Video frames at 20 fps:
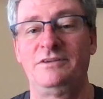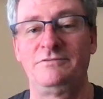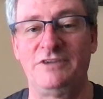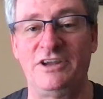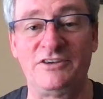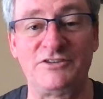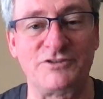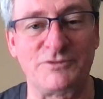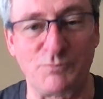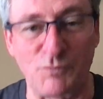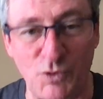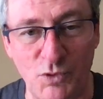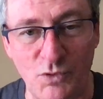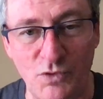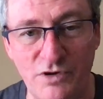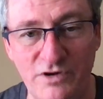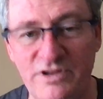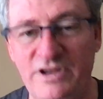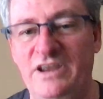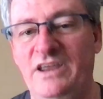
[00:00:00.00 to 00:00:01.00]

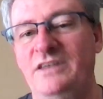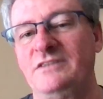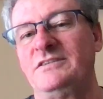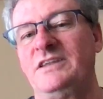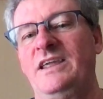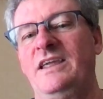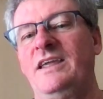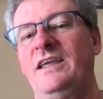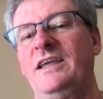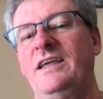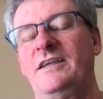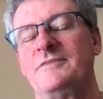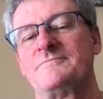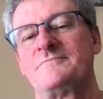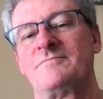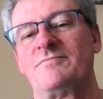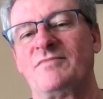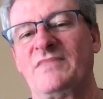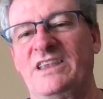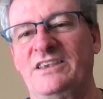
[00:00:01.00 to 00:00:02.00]
Explore that.
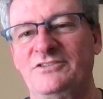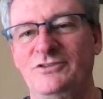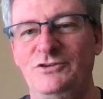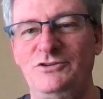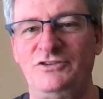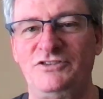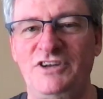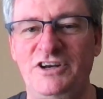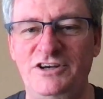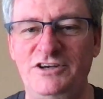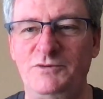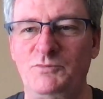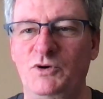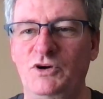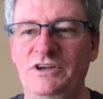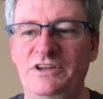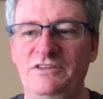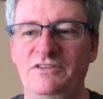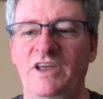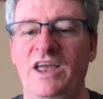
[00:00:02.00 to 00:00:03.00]
So you sit and you
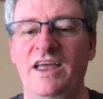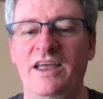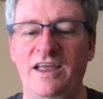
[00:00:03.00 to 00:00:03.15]
breathe.